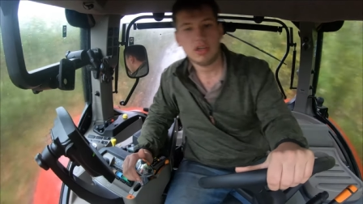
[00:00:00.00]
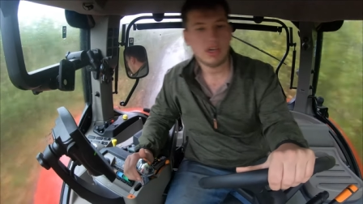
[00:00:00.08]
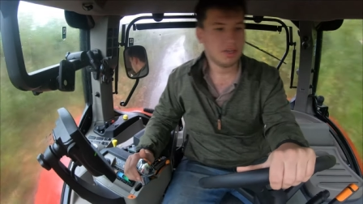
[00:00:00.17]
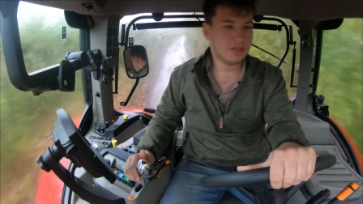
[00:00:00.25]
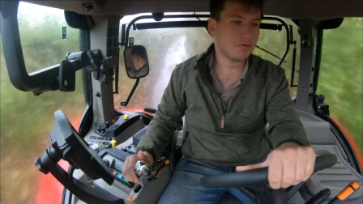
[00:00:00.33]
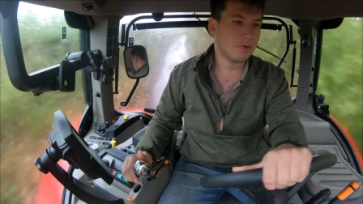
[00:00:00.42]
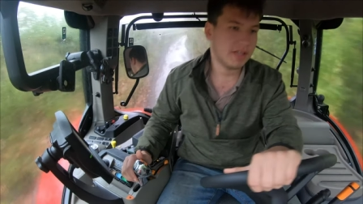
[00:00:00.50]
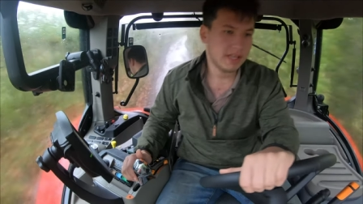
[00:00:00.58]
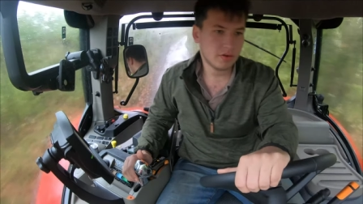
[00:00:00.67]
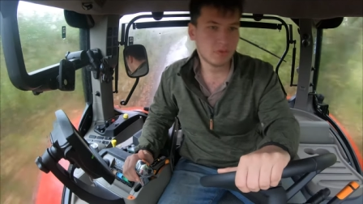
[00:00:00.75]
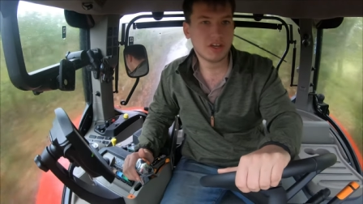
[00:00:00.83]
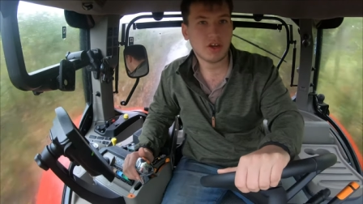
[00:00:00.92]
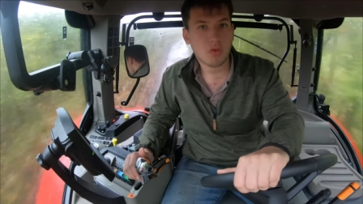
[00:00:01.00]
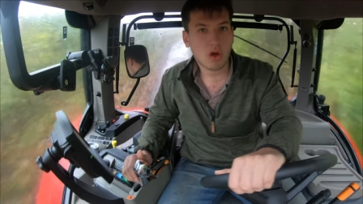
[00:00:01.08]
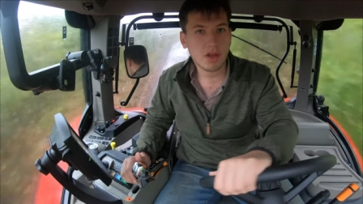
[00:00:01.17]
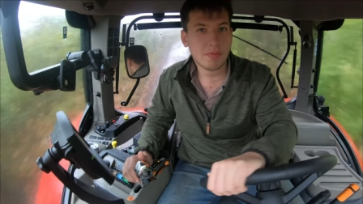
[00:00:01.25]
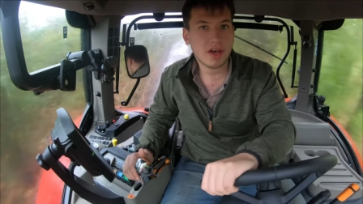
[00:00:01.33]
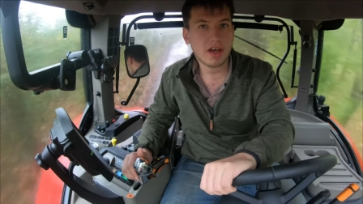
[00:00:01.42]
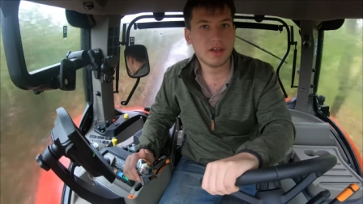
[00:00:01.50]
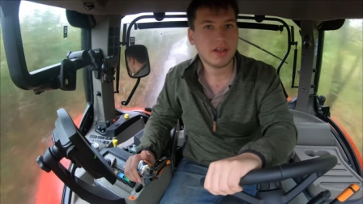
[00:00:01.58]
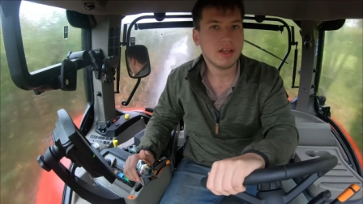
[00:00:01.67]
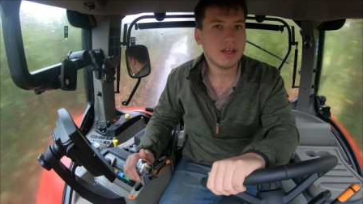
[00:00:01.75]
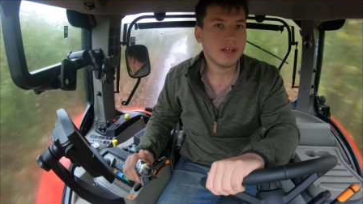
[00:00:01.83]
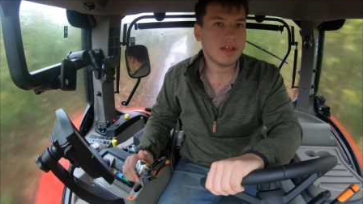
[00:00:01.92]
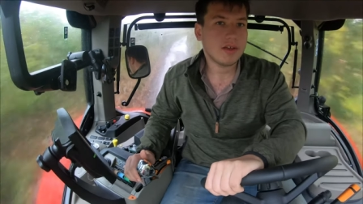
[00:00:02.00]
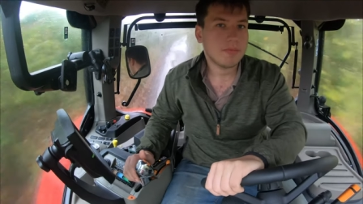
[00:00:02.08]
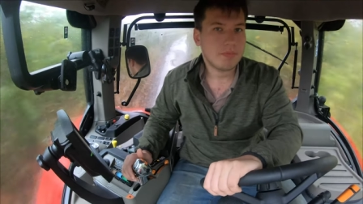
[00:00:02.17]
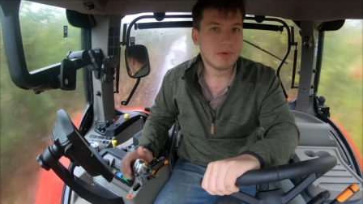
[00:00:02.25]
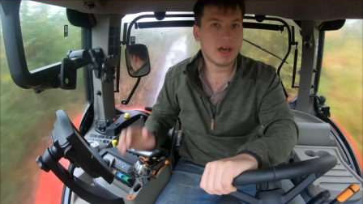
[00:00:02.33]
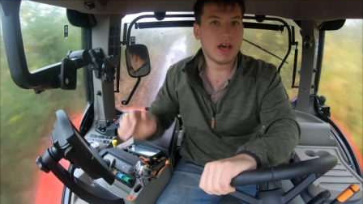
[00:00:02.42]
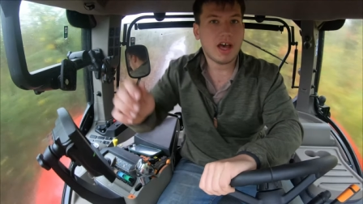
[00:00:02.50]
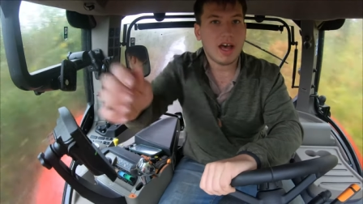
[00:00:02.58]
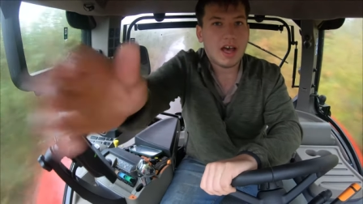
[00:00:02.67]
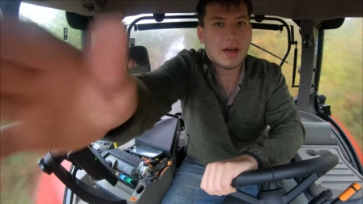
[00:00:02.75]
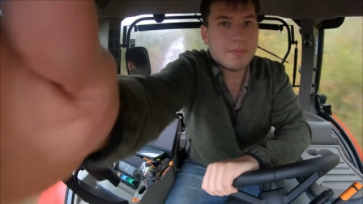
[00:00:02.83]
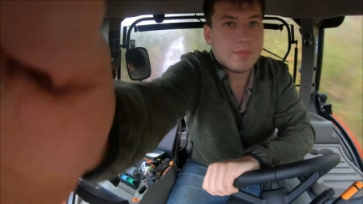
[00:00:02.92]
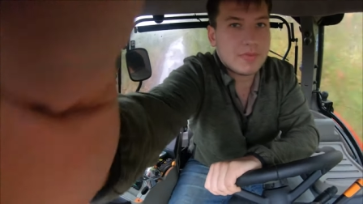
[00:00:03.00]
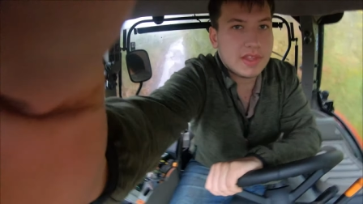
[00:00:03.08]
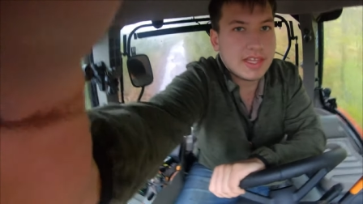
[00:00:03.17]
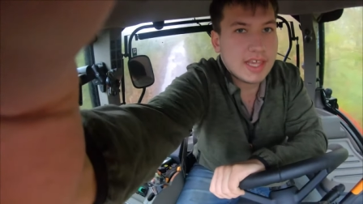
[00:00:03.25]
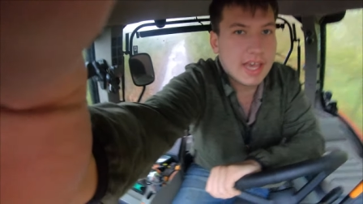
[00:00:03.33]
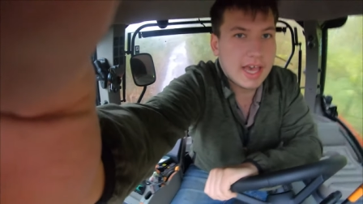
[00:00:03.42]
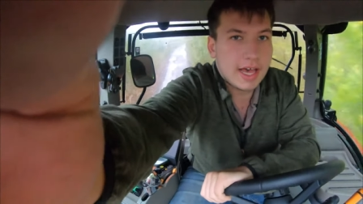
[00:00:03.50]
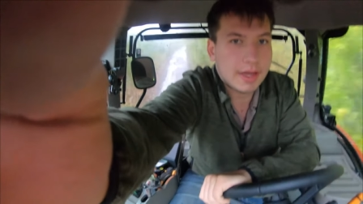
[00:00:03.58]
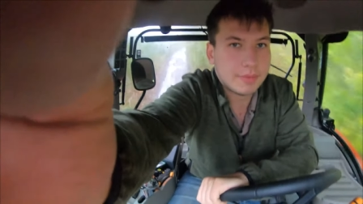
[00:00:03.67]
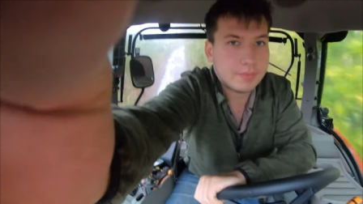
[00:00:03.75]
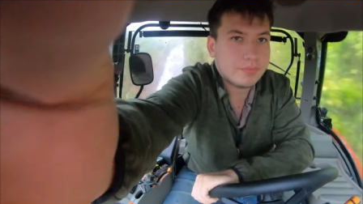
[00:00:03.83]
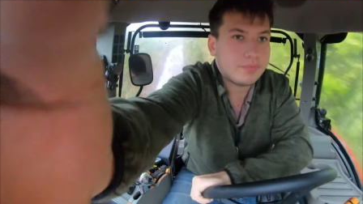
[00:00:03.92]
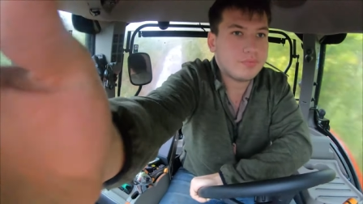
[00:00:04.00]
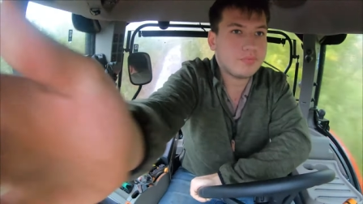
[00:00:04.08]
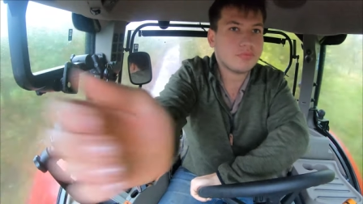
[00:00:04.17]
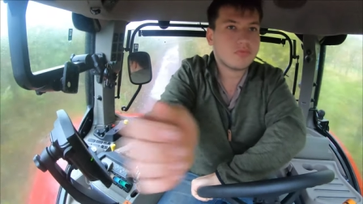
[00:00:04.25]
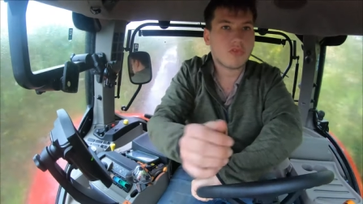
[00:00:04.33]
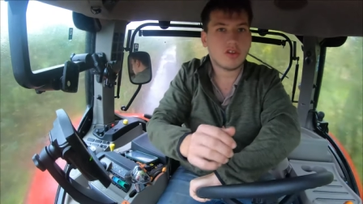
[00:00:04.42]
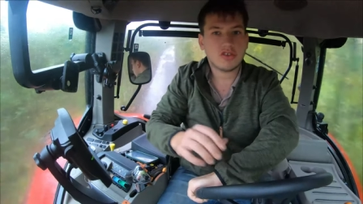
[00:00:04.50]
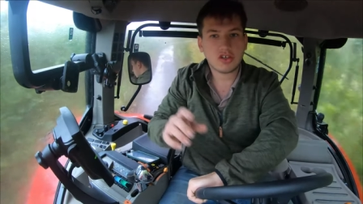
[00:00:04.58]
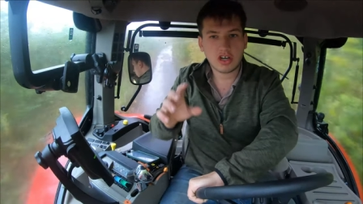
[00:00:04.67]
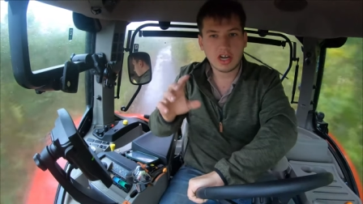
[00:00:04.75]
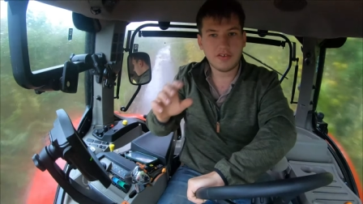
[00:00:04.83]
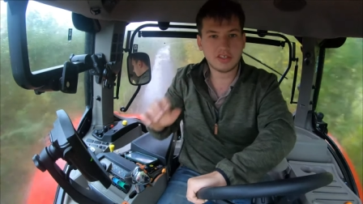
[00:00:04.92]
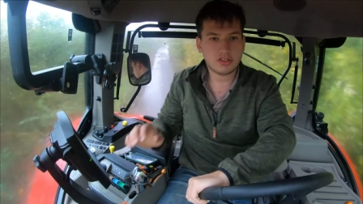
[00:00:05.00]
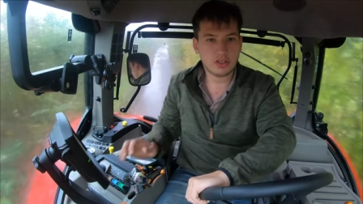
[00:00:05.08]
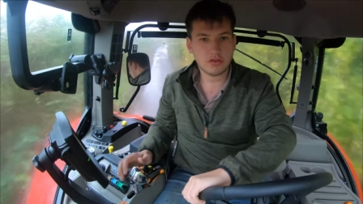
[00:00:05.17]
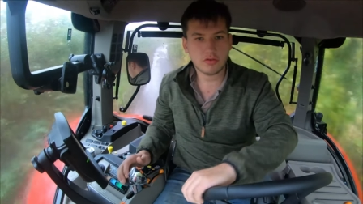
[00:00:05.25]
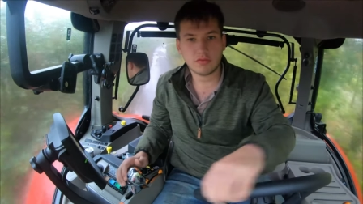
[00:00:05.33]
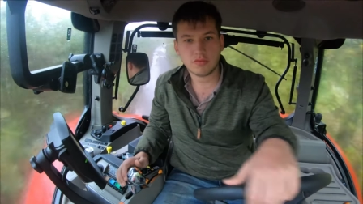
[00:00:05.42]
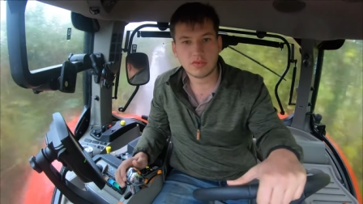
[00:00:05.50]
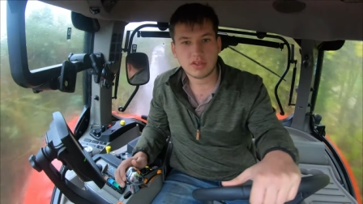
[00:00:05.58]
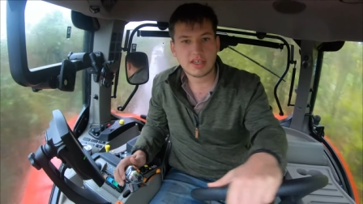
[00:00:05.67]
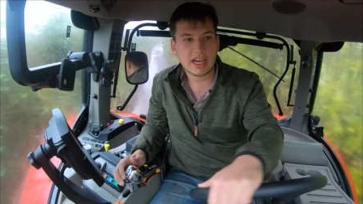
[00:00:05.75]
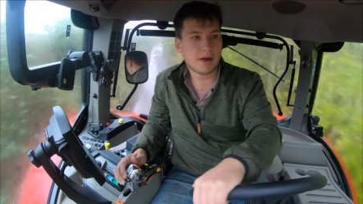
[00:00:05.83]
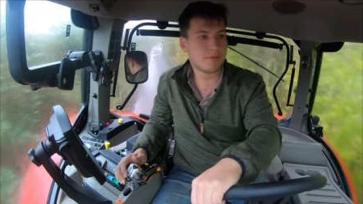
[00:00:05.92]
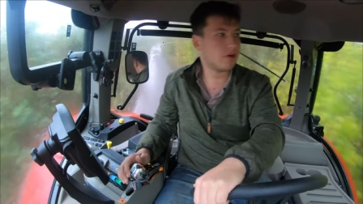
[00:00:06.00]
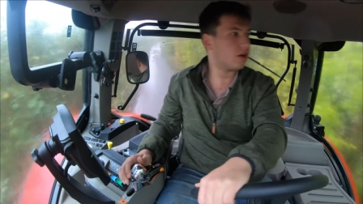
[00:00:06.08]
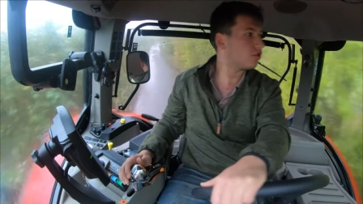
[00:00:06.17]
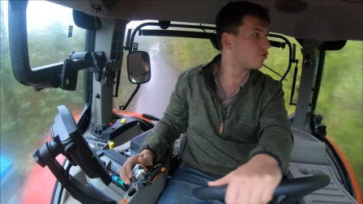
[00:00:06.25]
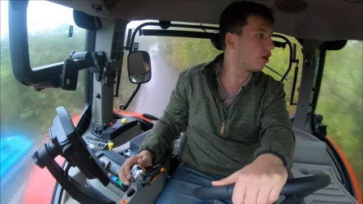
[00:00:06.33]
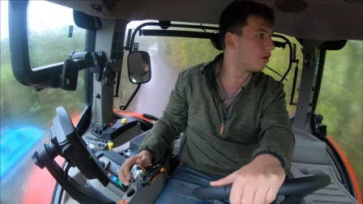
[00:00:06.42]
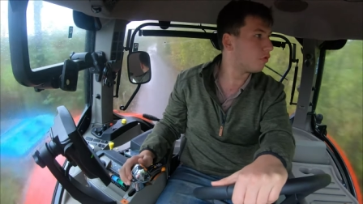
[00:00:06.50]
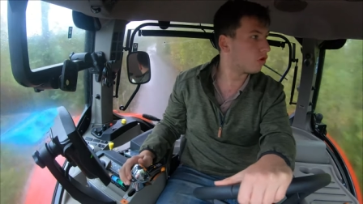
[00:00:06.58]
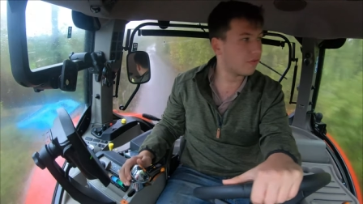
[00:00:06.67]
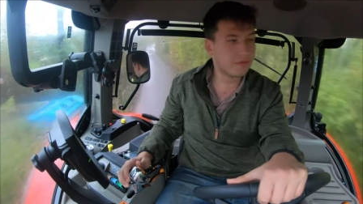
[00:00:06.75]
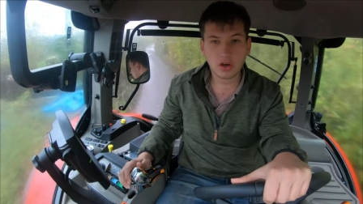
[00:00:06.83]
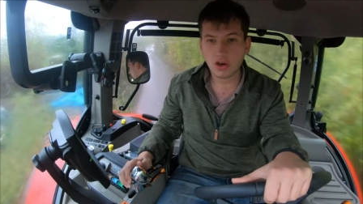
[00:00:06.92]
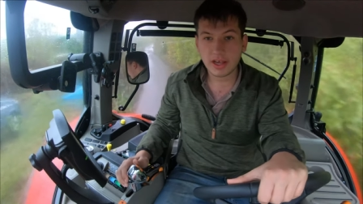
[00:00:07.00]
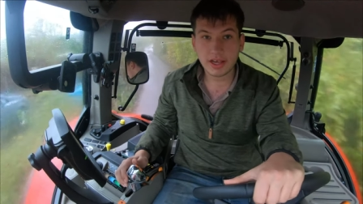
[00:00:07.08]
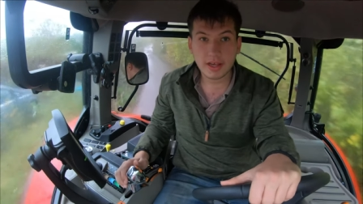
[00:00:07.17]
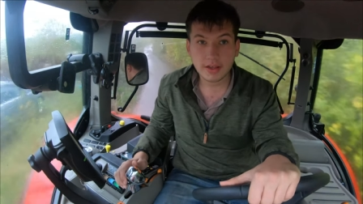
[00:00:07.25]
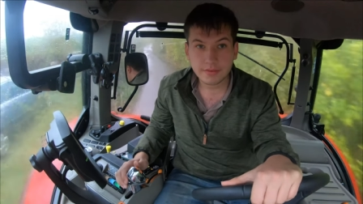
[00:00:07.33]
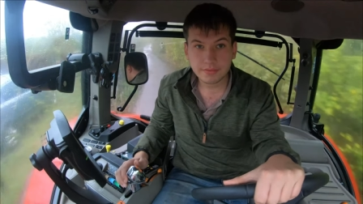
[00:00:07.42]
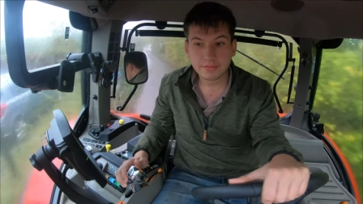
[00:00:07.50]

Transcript: Uh, you can probably hear the window wiper, but um, yeah, I'm trying out this new camera tripod I've got here.